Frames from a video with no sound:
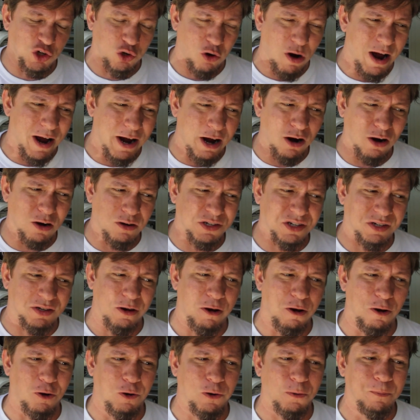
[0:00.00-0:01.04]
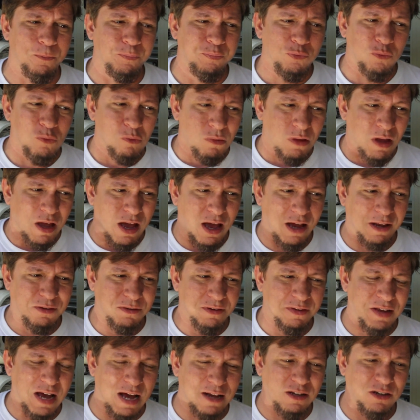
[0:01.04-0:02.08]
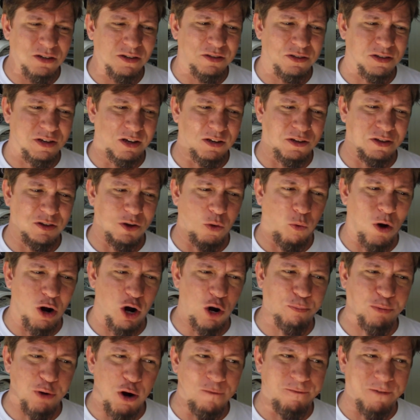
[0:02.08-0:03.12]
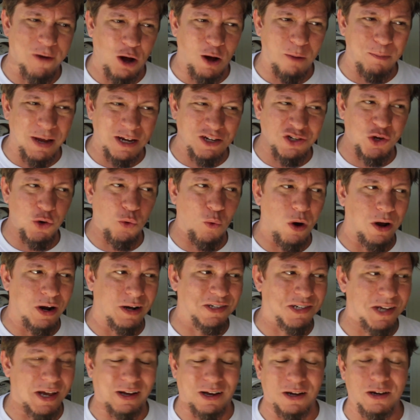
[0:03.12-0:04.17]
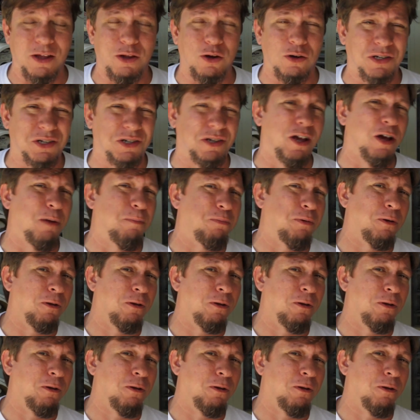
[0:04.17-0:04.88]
drier, so the water profile makes you want to take another sip.